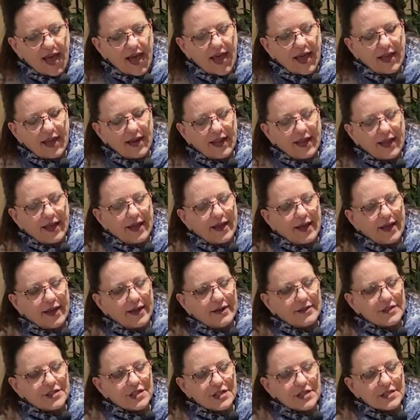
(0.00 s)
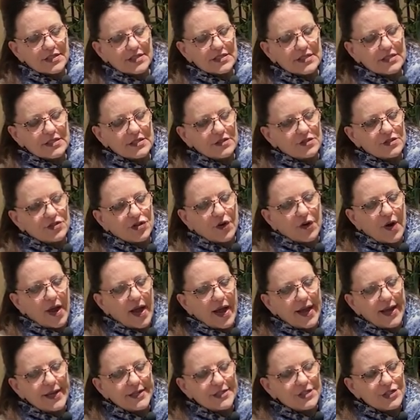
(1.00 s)
that and just
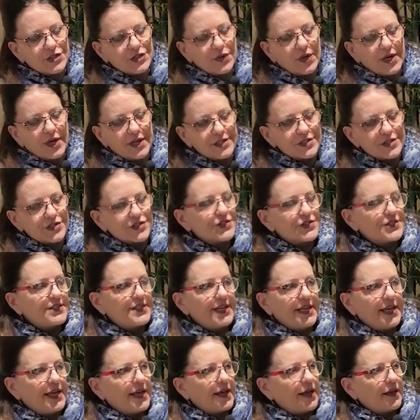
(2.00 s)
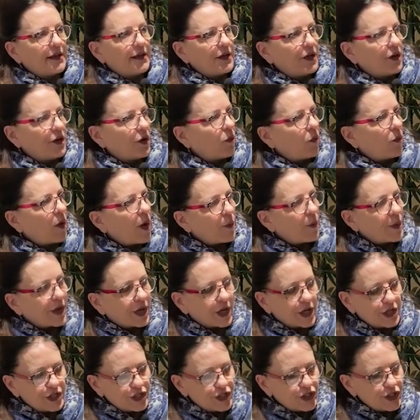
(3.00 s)
trying to understand, you know, what we
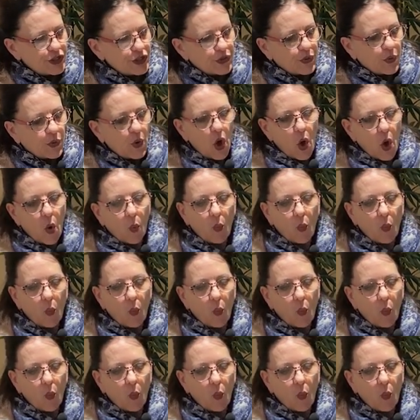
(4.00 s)
could do.